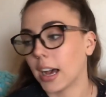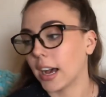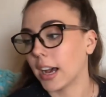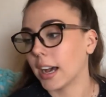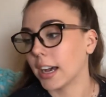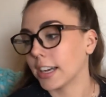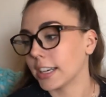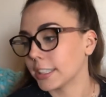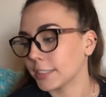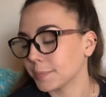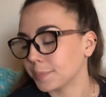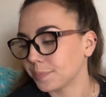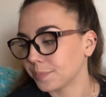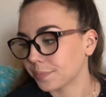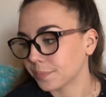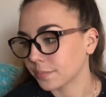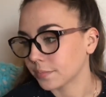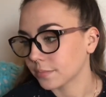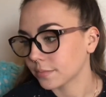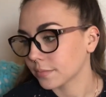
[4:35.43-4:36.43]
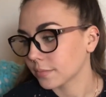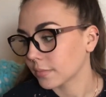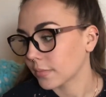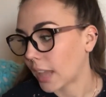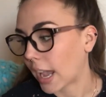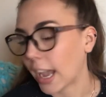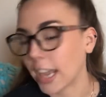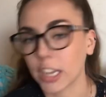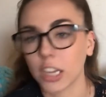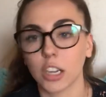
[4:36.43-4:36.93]

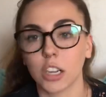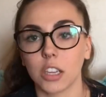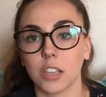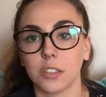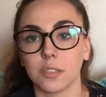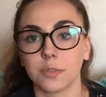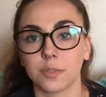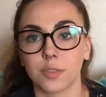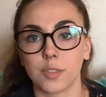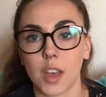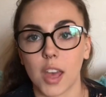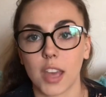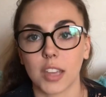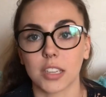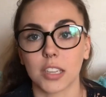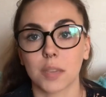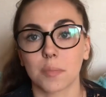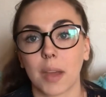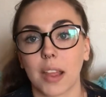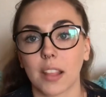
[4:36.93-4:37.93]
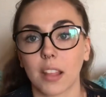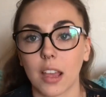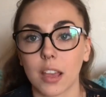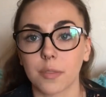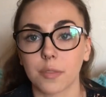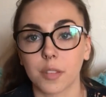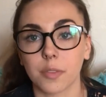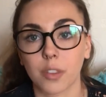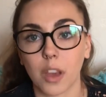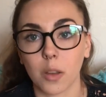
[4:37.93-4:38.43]
I could have ended my
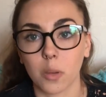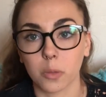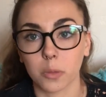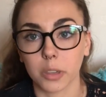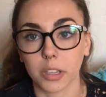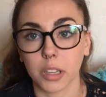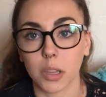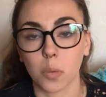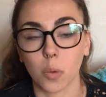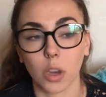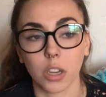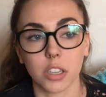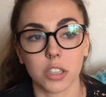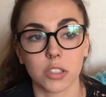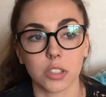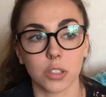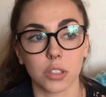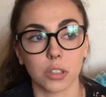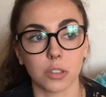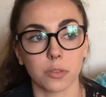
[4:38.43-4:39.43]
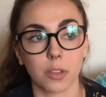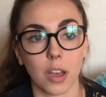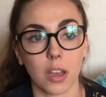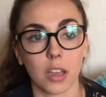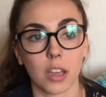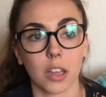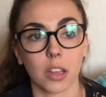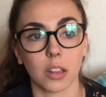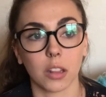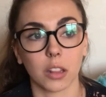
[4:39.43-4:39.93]
life if I really wanted to, if
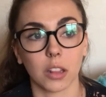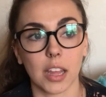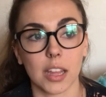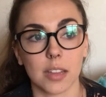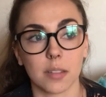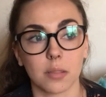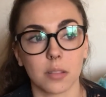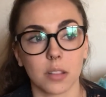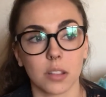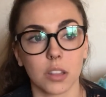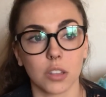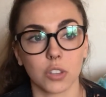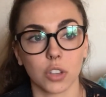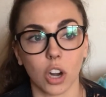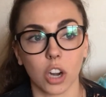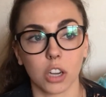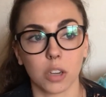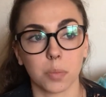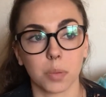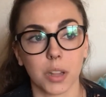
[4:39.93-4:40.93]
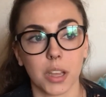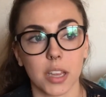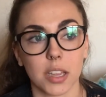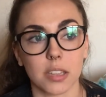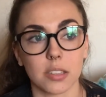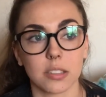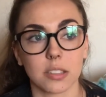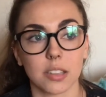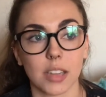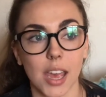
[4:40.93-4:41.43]
I let the dark
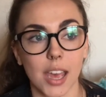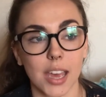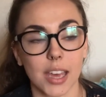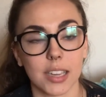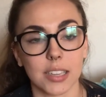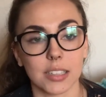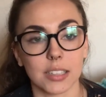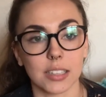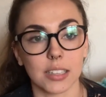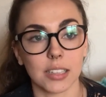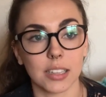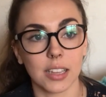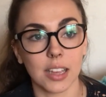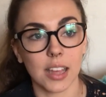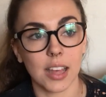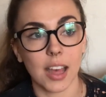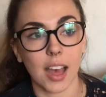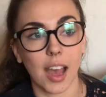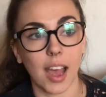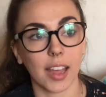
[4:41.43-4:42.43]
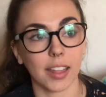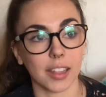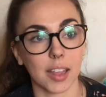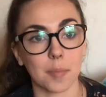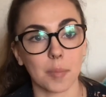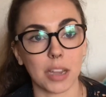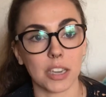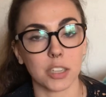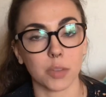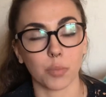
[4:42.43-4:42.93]
place and I
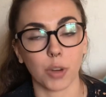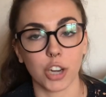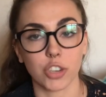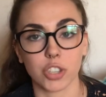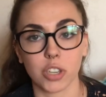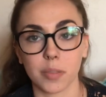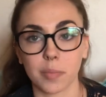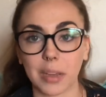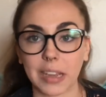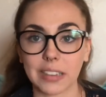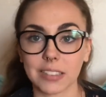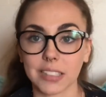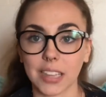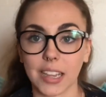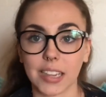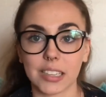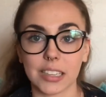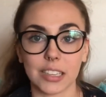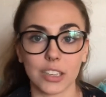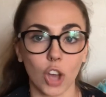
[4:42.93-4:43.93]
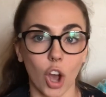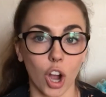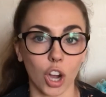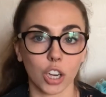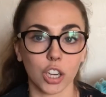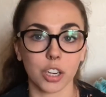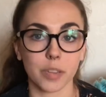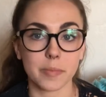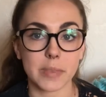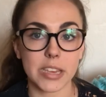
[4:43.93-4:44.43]
let my depression and my anxiety
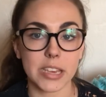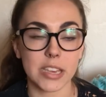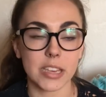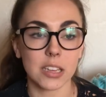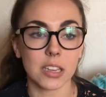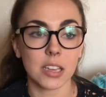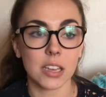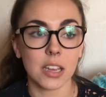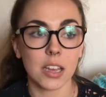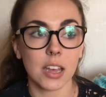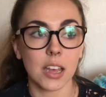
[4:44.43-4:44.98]
conquer me.